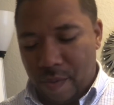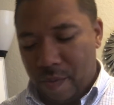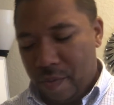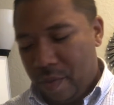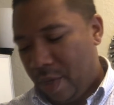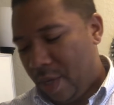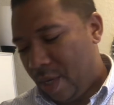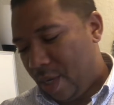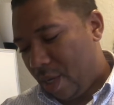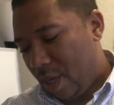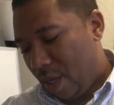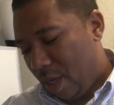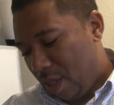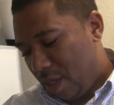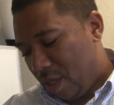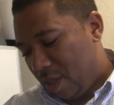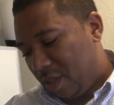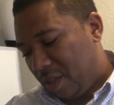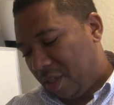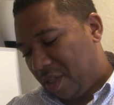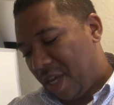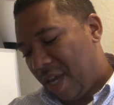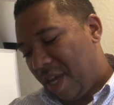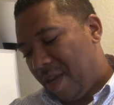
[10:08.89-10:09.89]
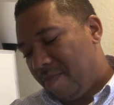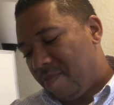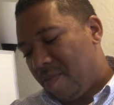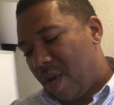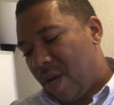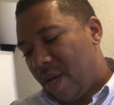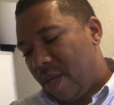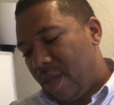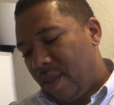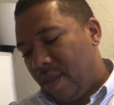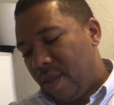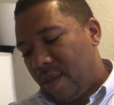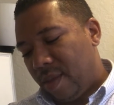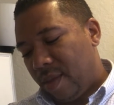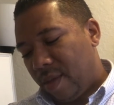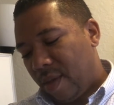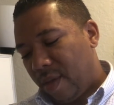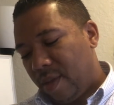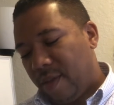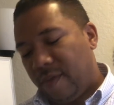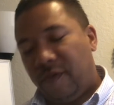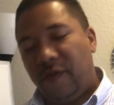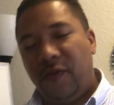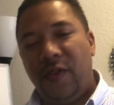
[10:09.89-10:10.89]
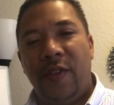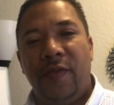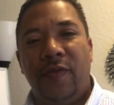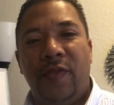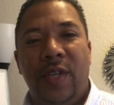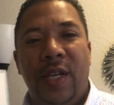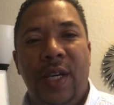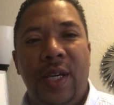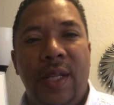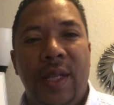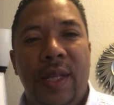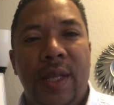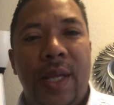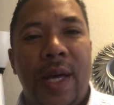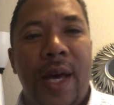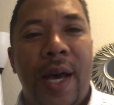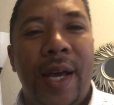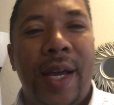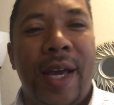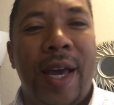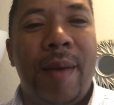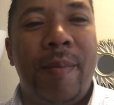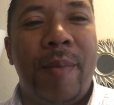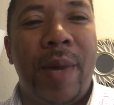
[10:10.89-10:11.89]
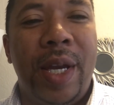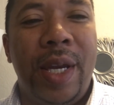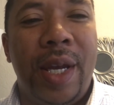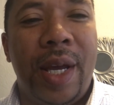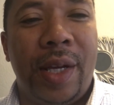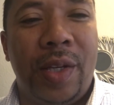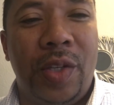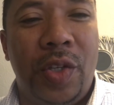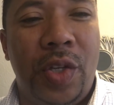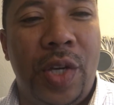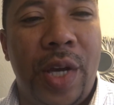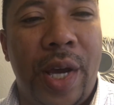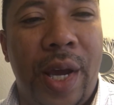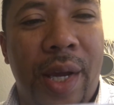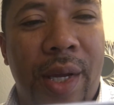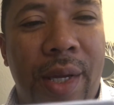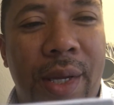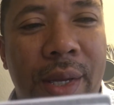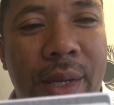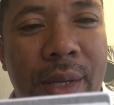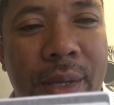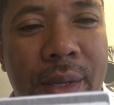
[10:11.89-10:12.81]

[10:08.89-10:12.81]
Then in the same month, on the 15th, I got my next check.